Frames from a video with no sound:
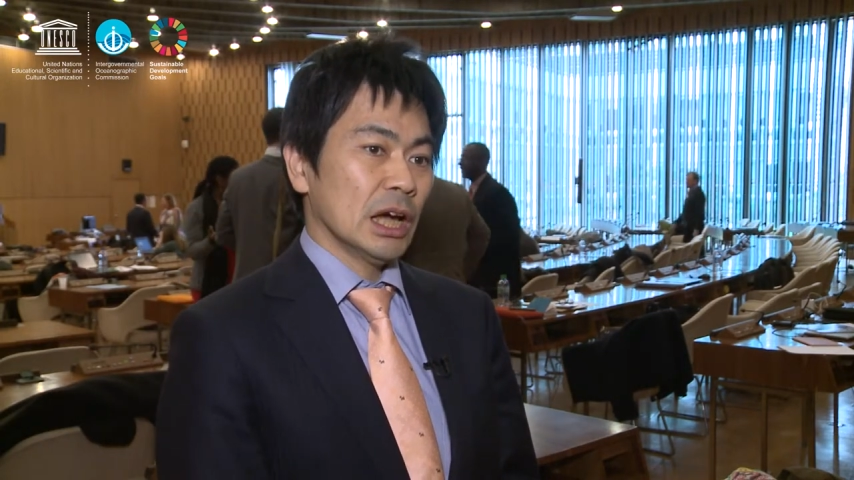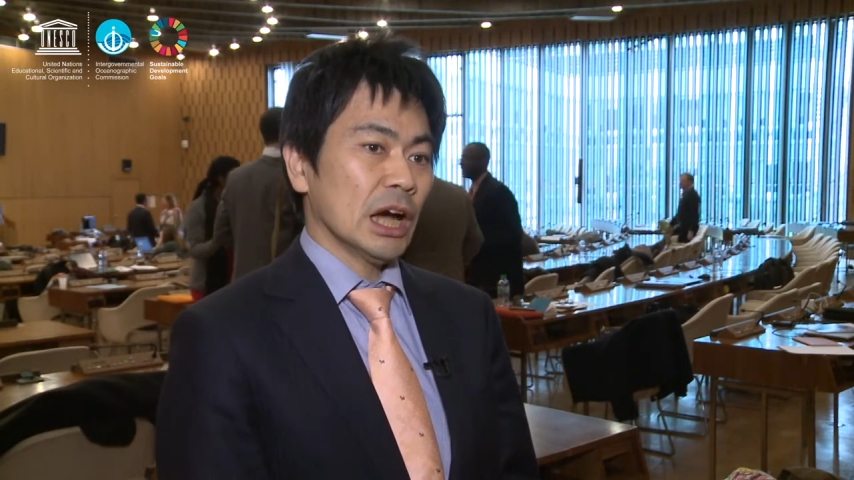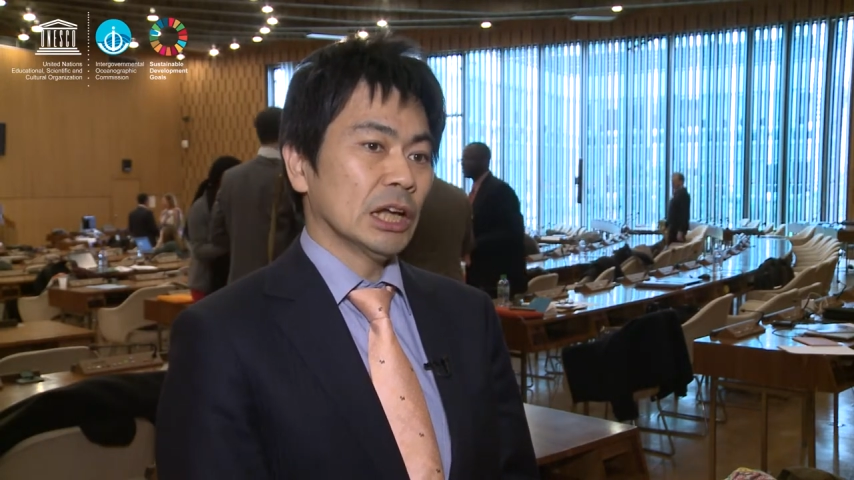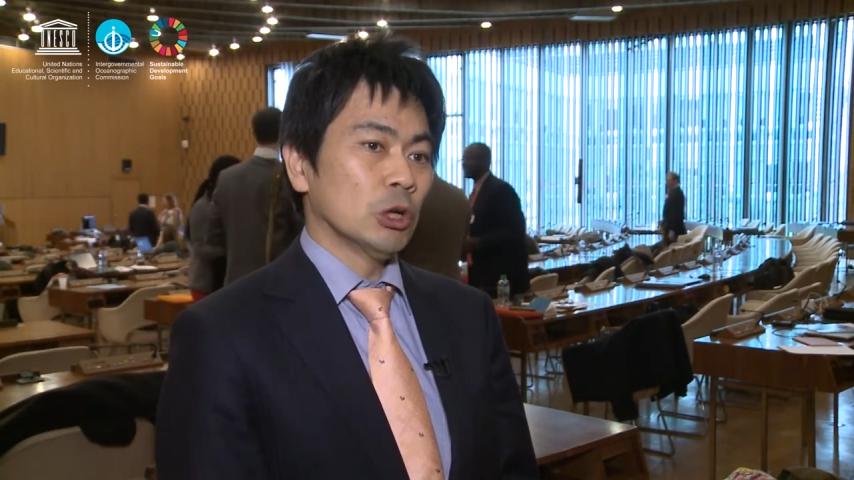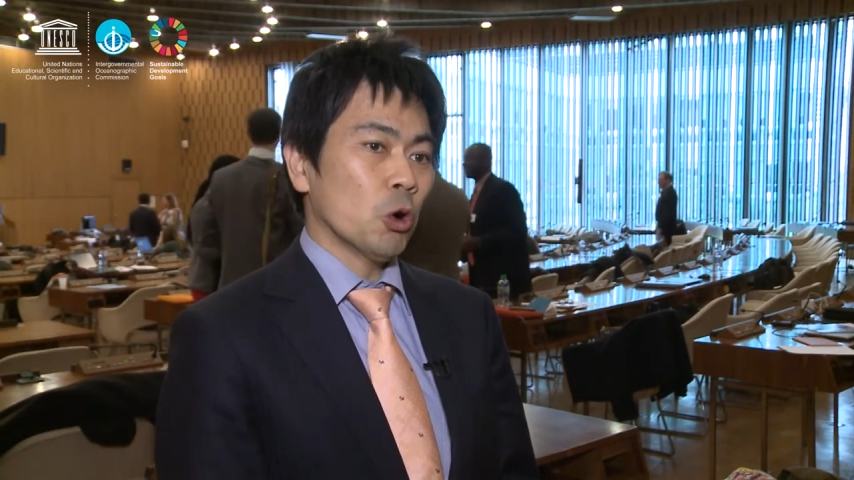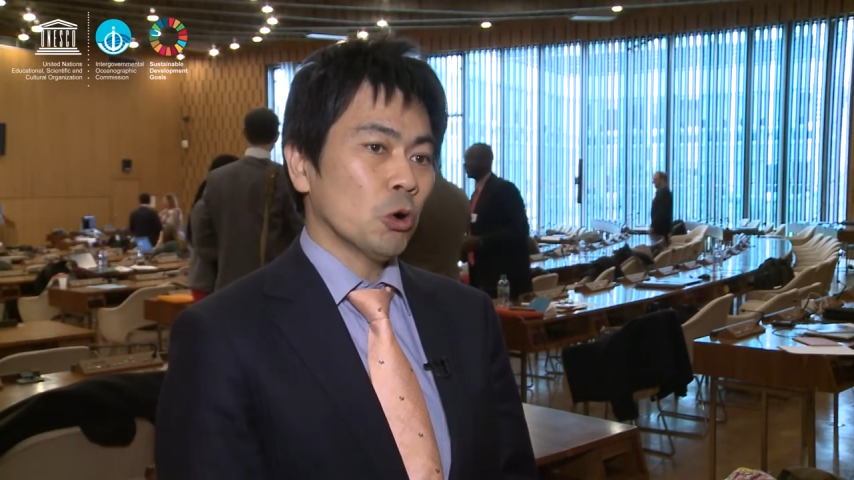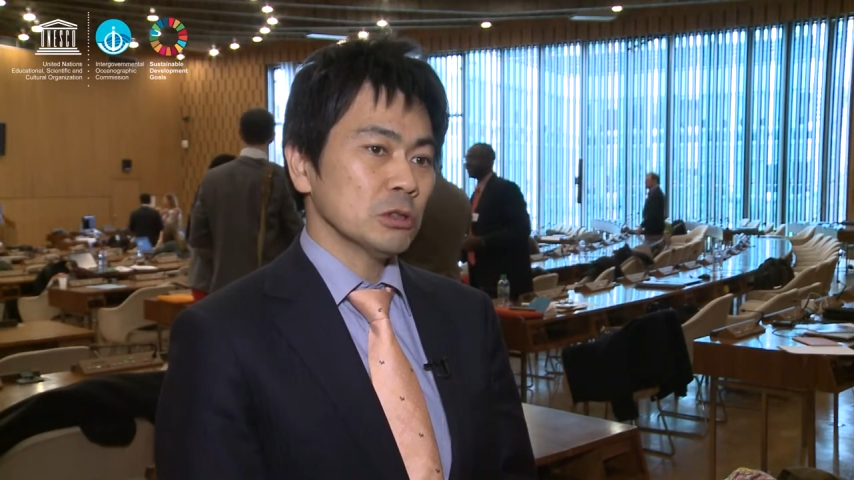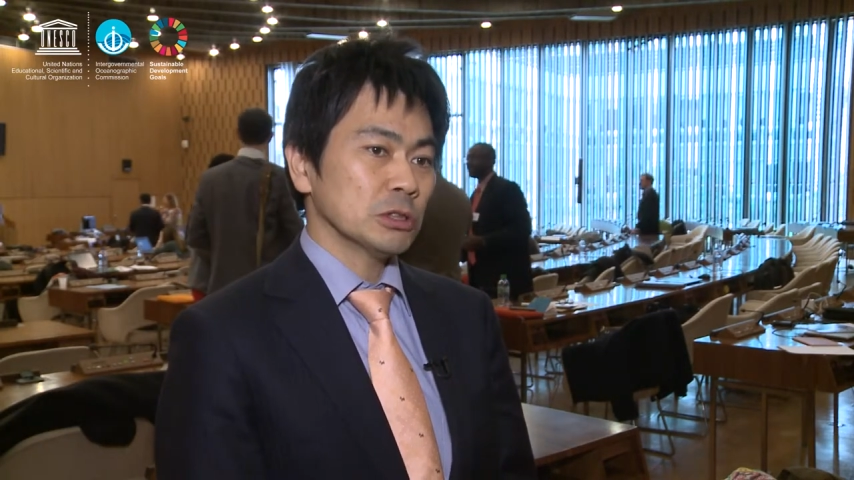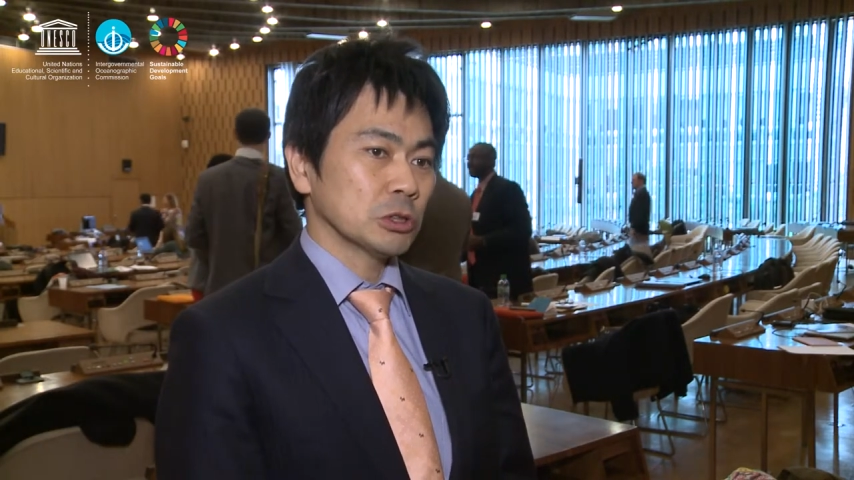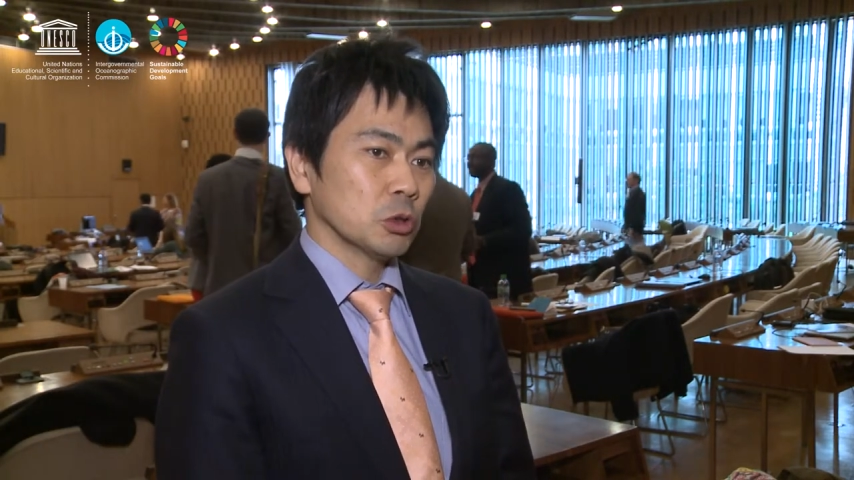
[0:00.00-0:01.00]
And
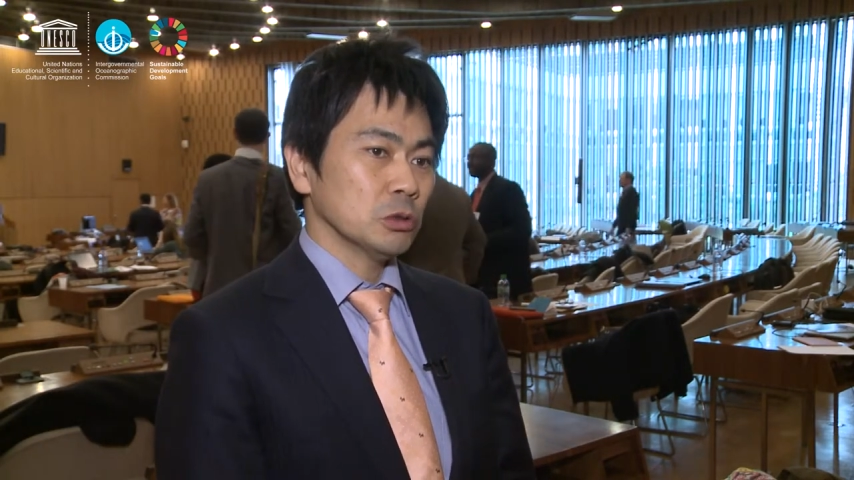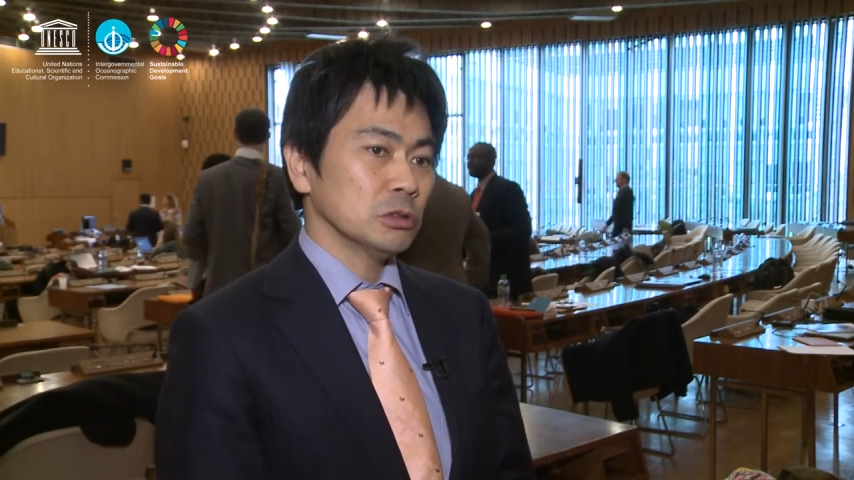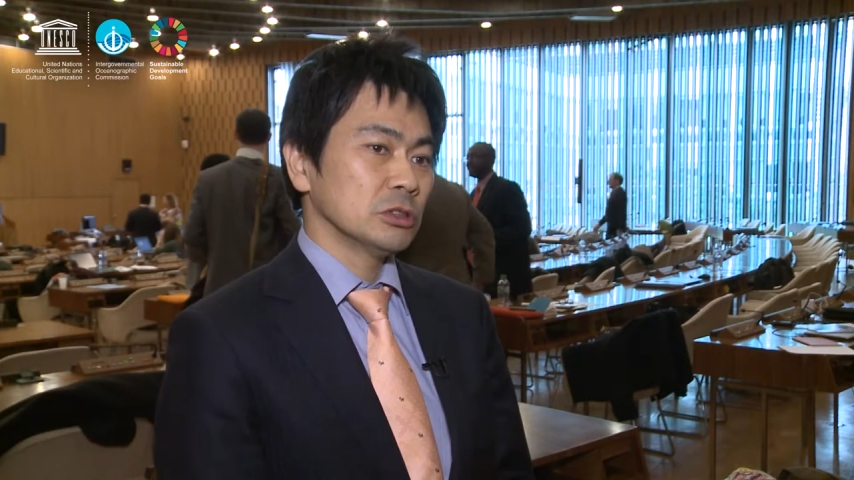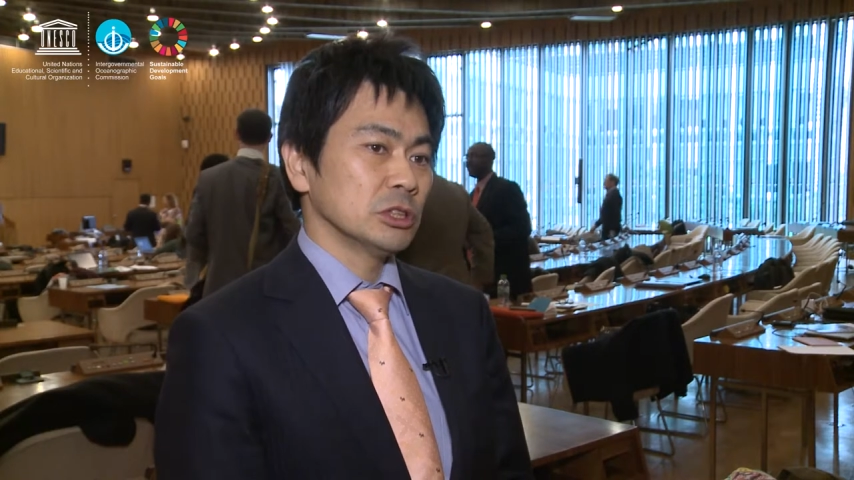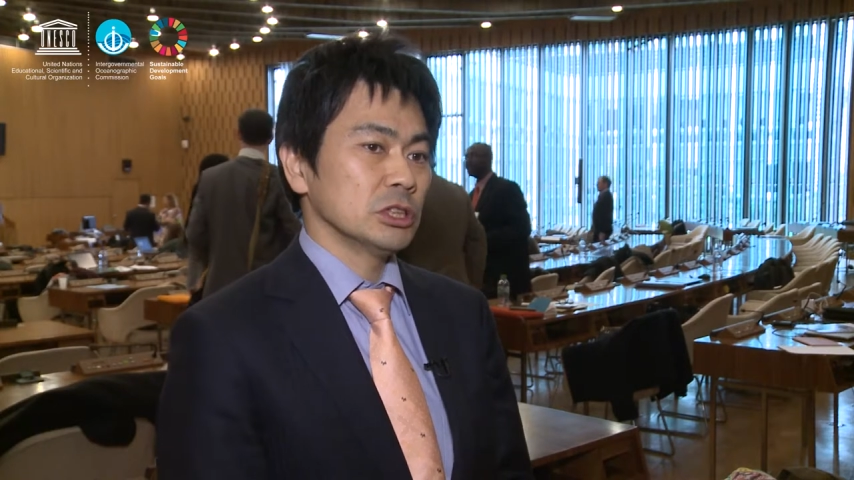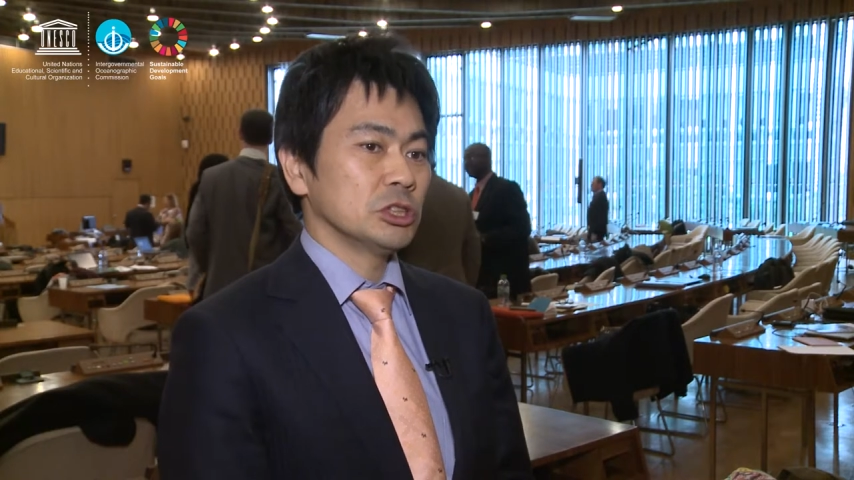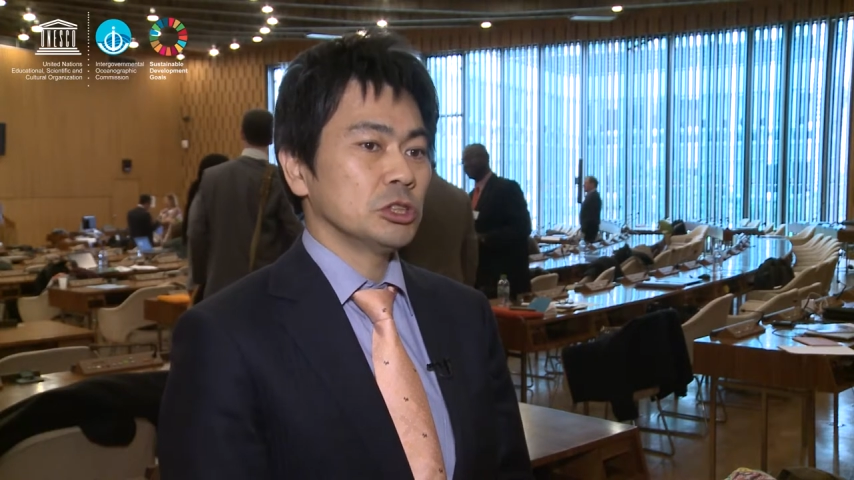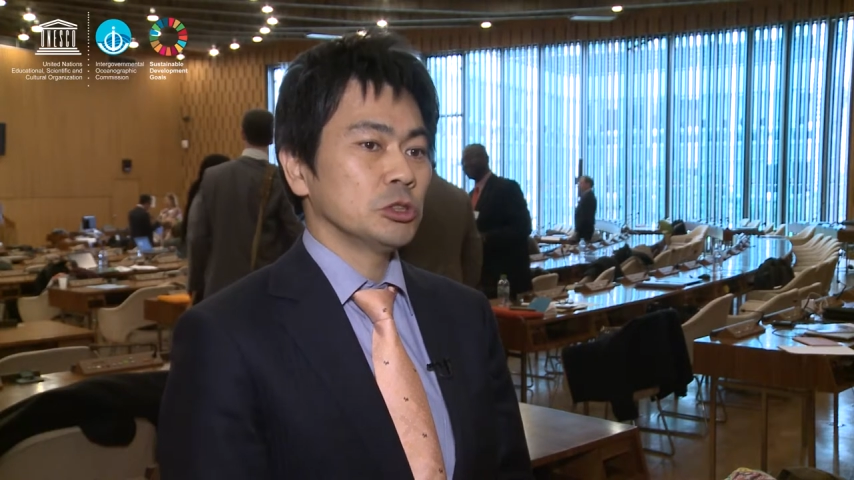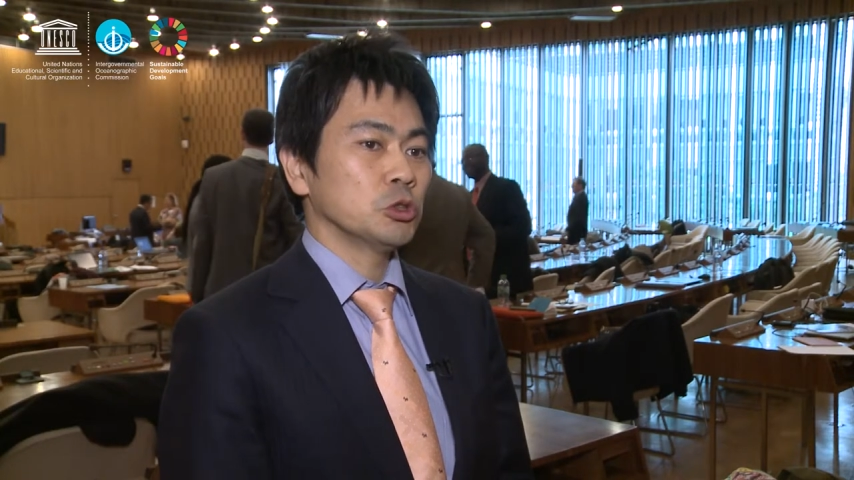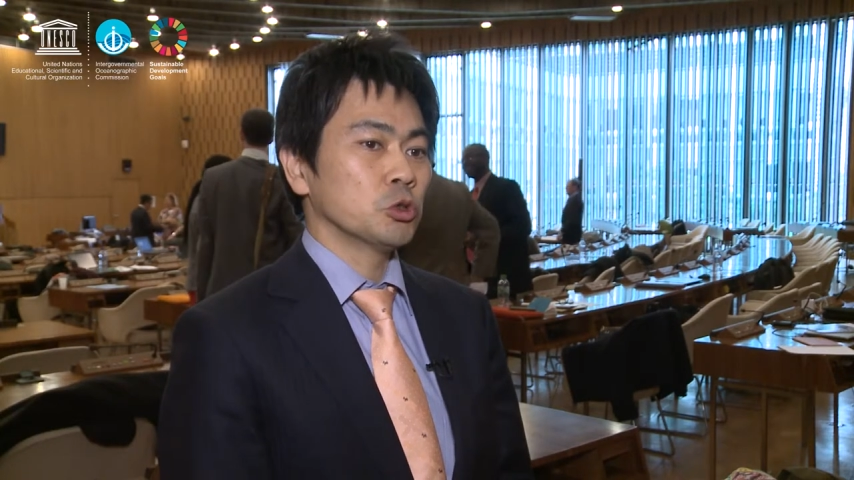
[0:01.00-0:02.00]
also the
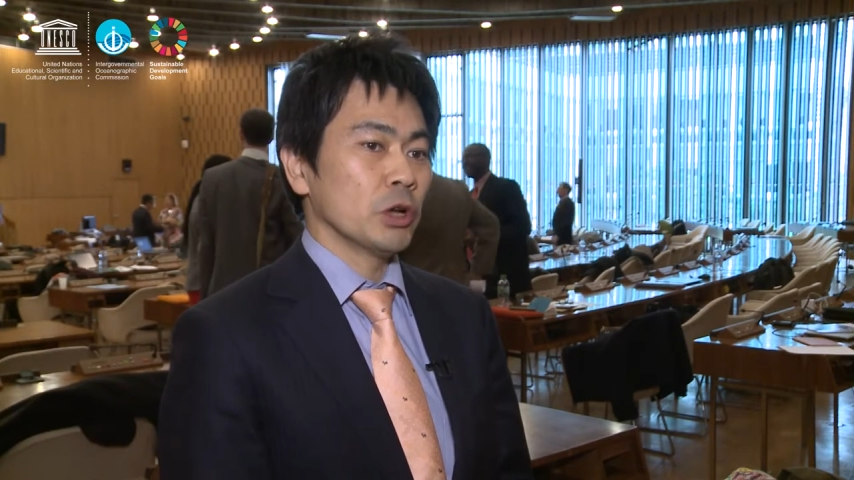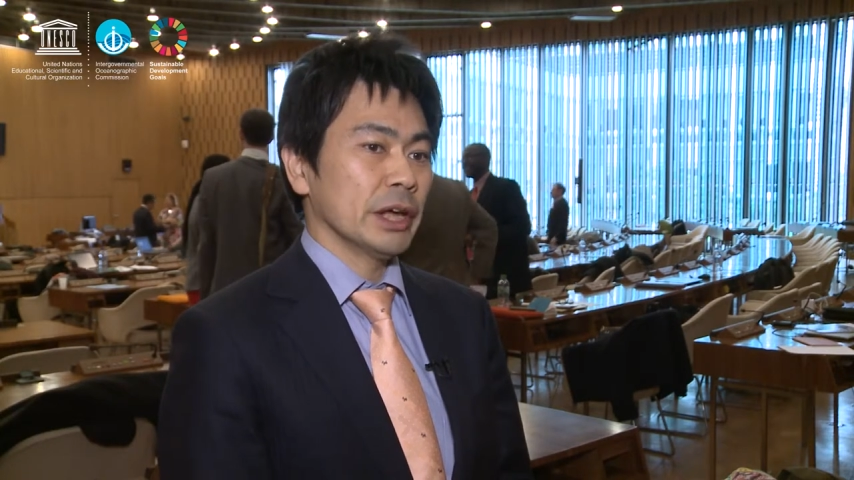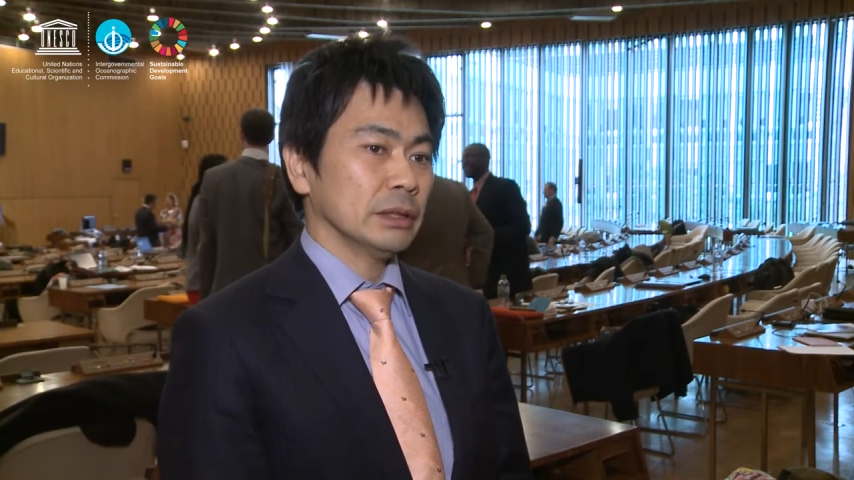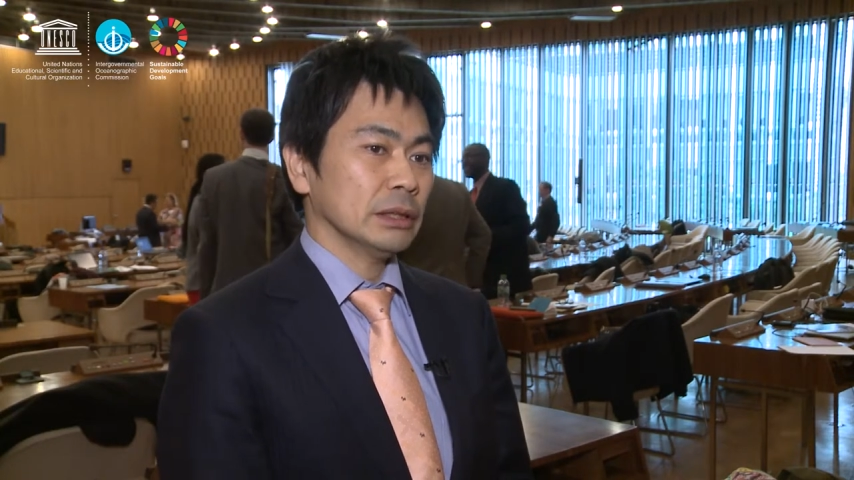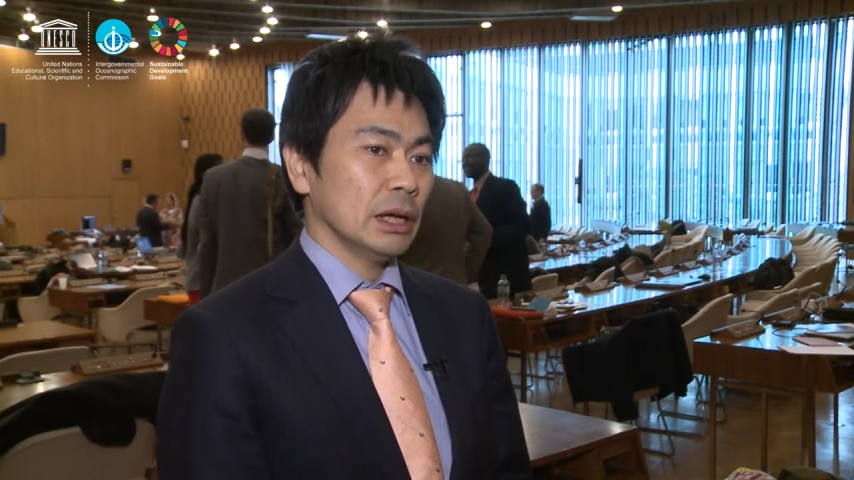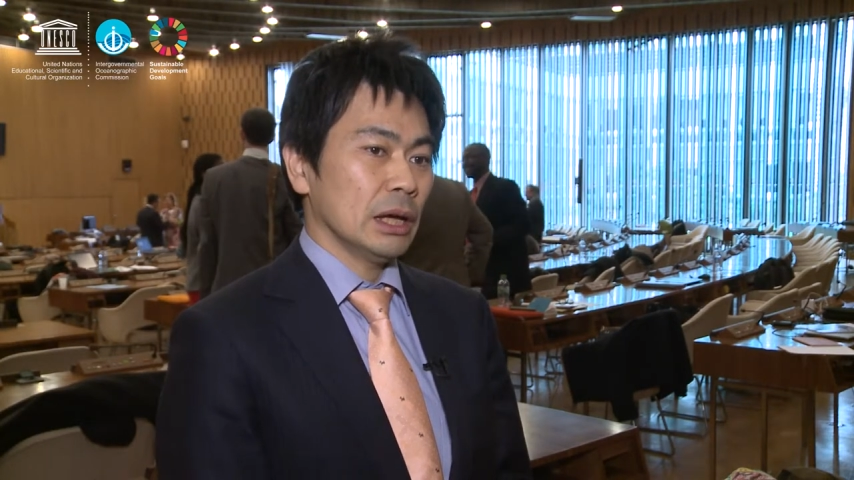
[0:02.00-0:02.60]
children